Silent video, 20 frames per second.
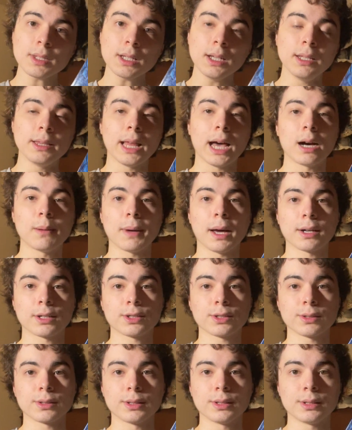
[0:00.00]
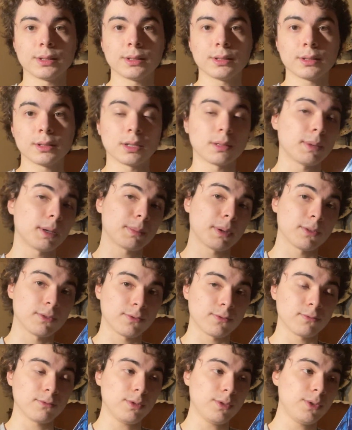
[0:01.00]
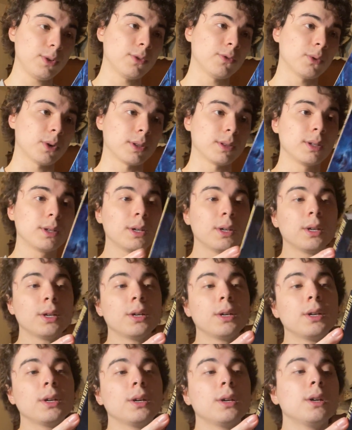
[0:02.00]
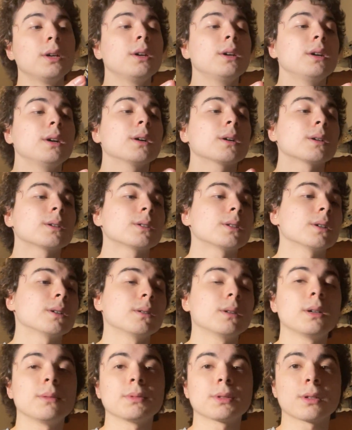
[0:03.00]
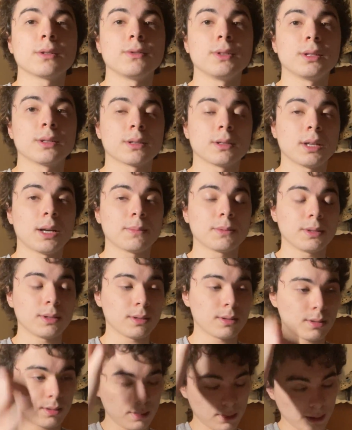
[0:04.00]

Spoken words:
and now I'm actually gonna make my review for it. Okay, so I'm just gonna read the synopsis